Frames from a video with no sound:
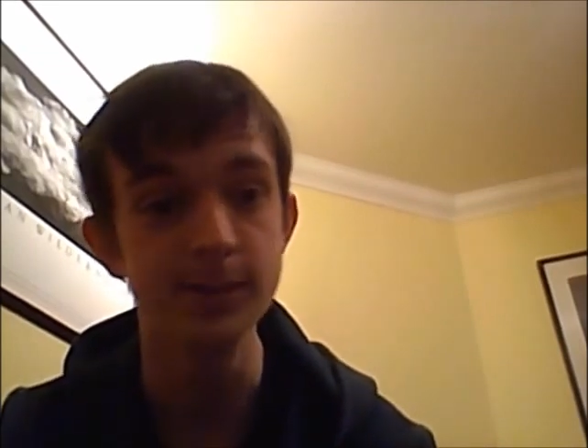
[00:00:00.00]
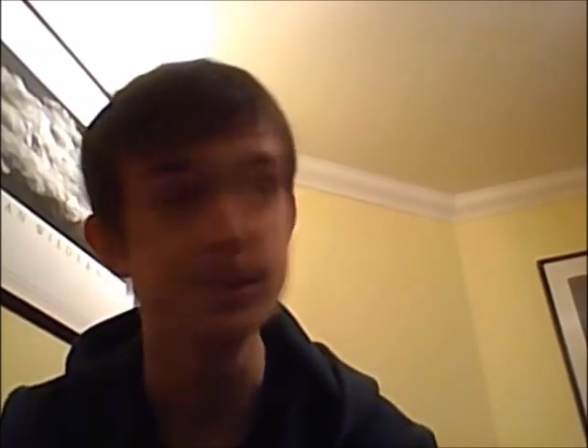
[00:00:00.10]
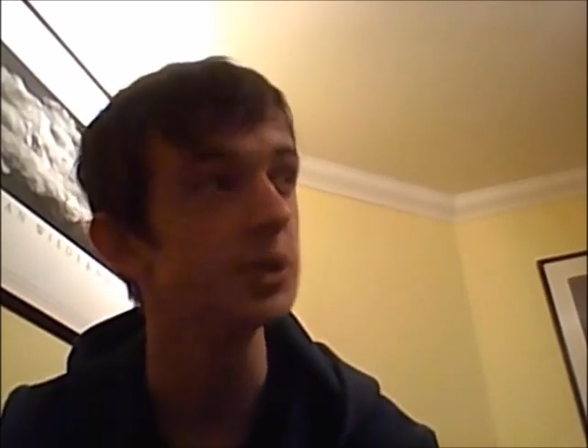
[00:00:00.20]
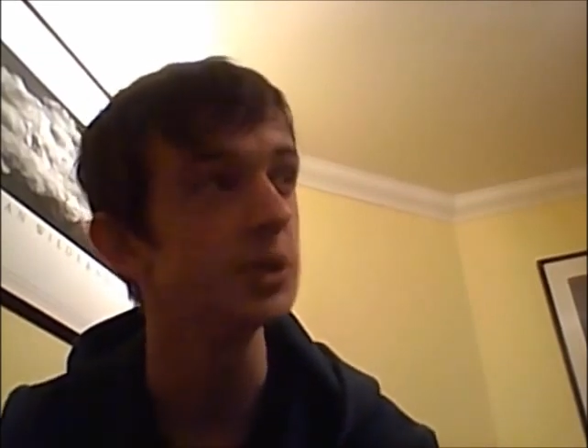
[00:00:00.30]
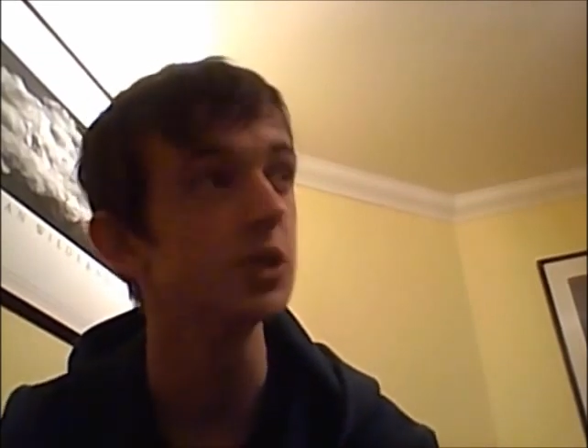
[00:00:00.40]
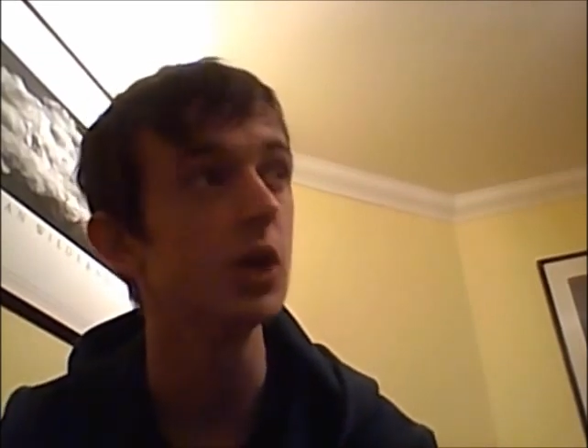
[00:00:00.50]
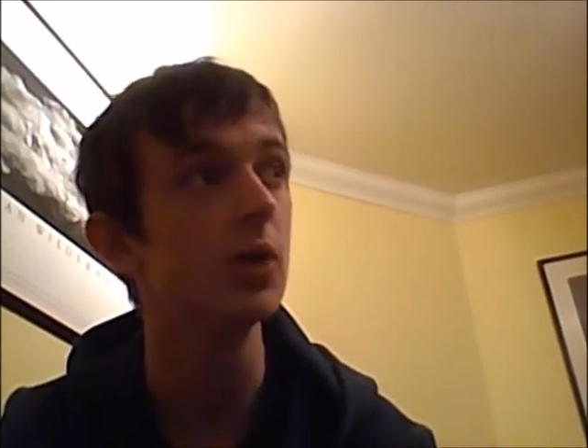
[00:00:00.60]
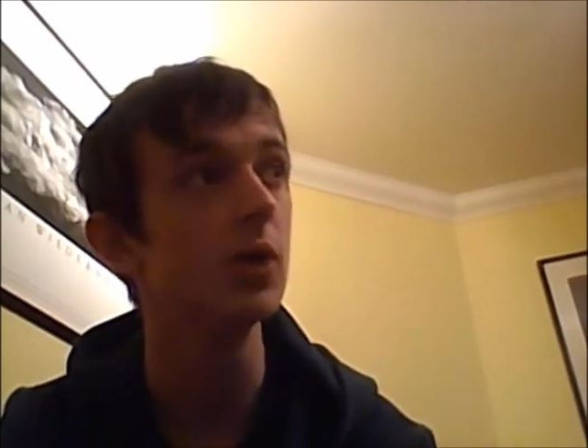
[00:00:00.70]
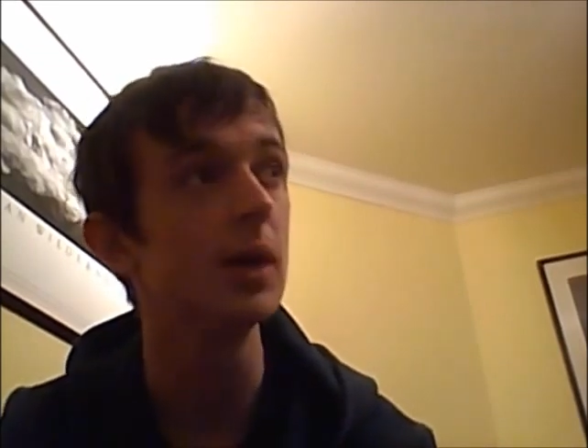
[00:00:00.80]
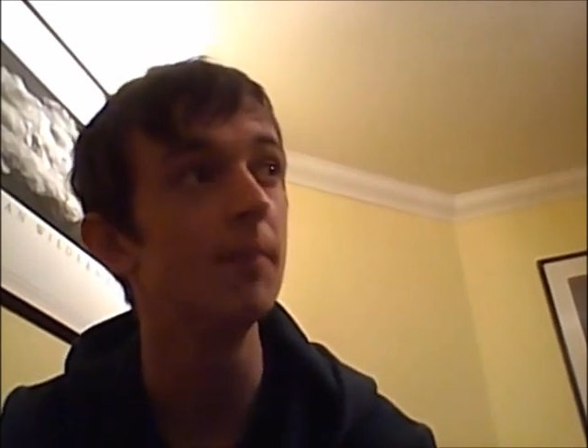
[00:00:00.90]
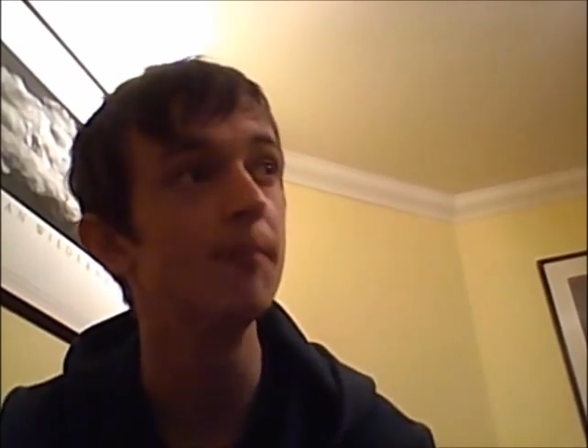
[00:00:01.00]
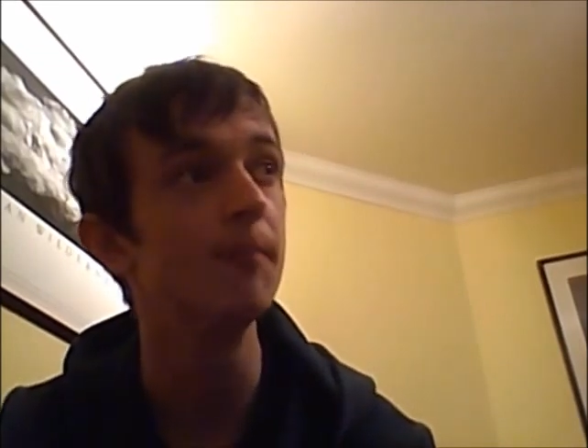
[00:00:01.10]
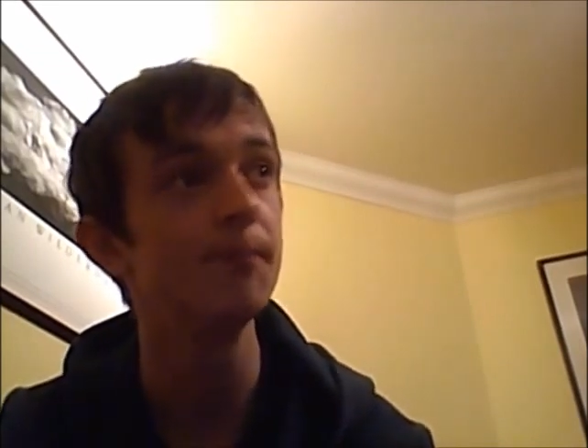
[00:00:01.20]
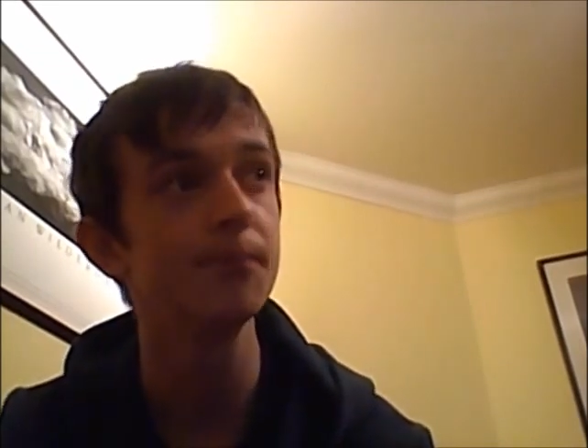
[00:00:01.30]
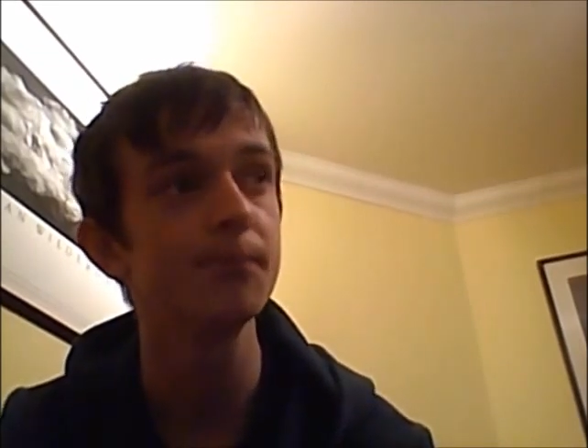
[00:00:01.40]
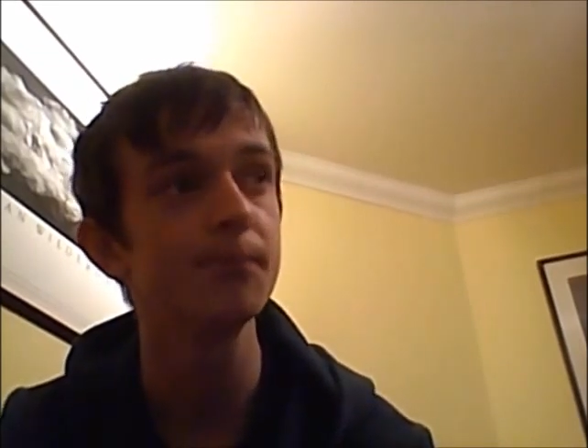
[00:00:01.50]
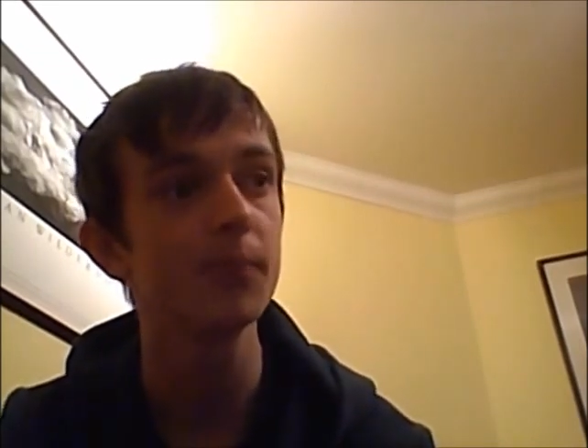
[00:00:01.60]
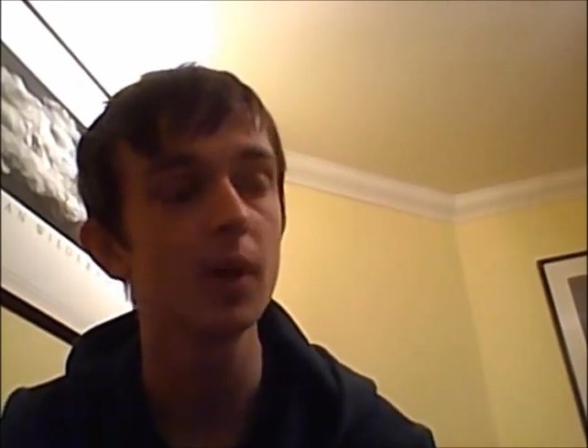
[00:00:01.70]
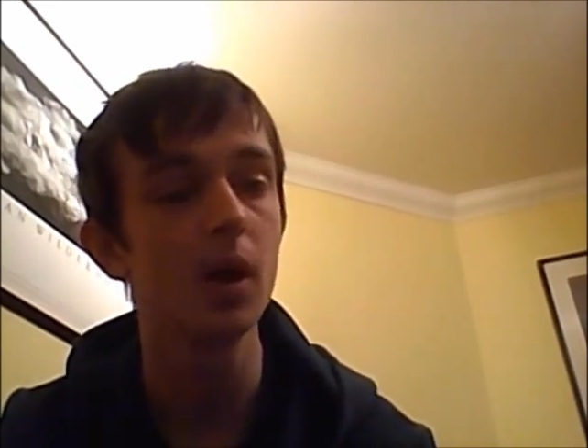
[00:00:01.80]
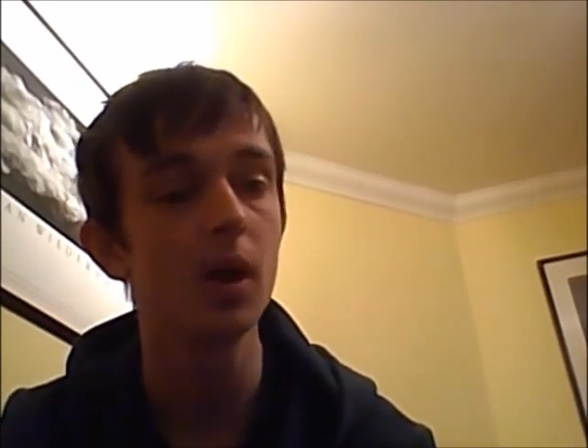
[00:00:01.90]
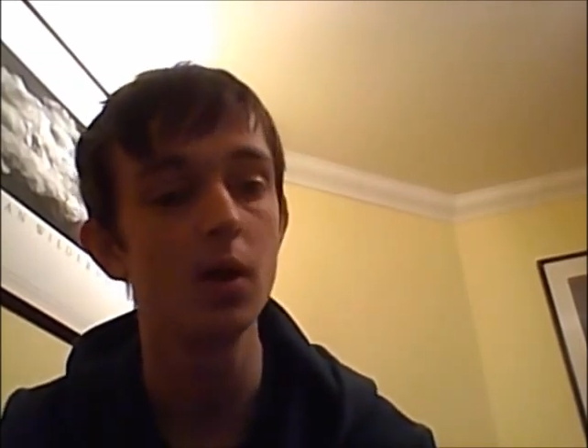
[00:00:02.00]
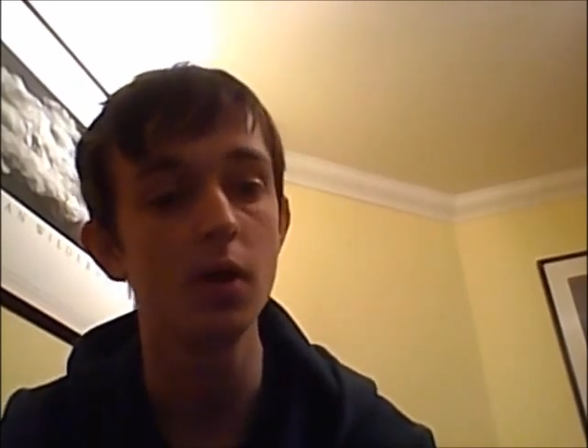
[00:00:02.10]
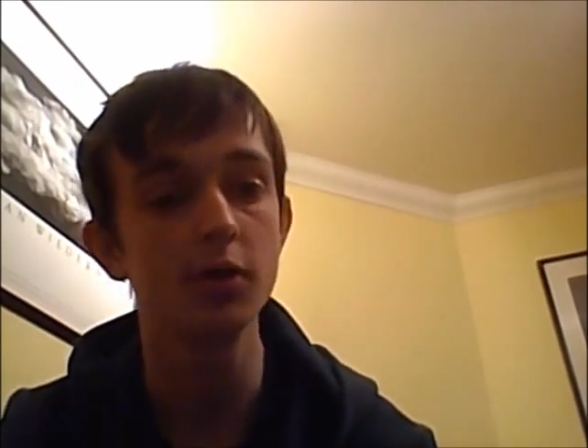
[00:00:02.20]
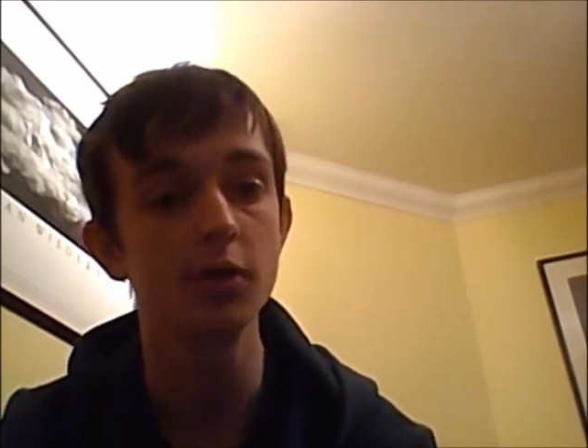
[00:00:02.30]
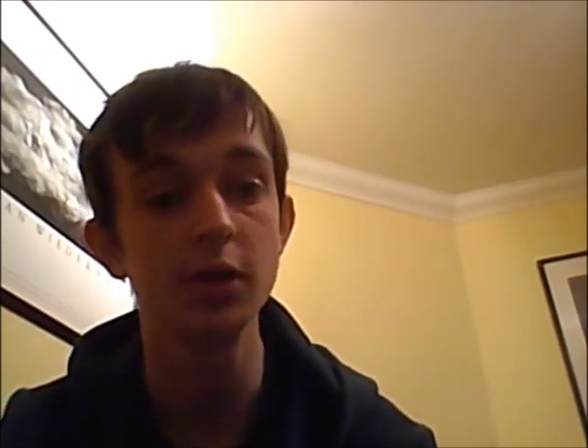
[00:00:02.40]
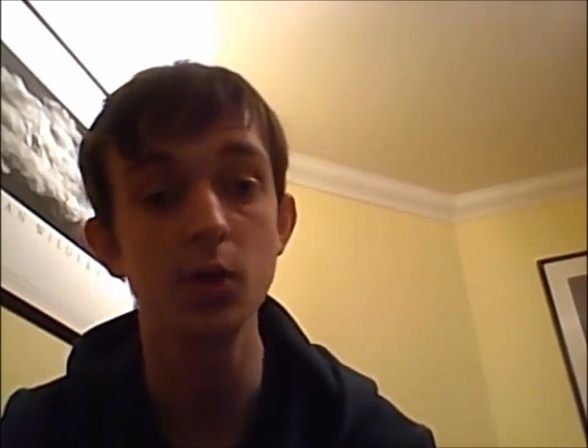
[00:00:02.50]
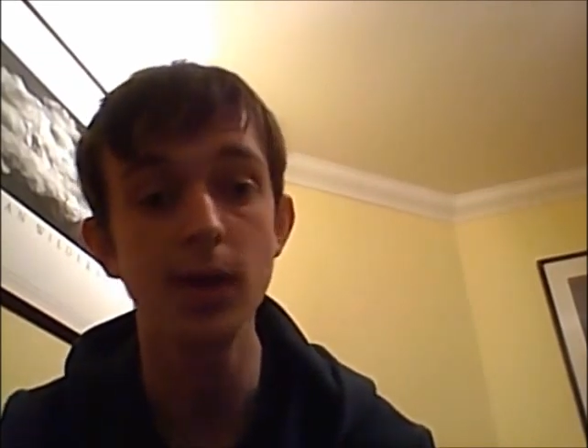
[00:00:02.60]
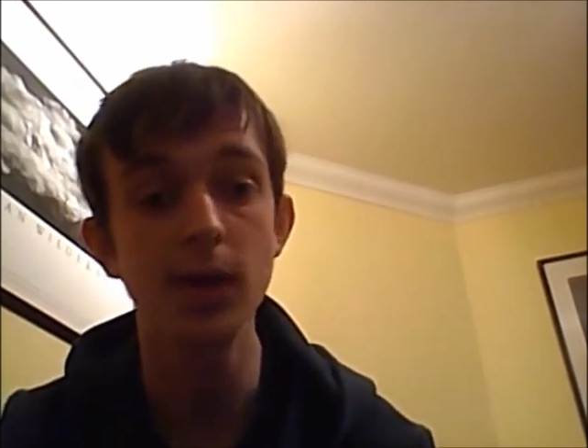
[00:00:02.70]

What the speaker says: So I'll see you around,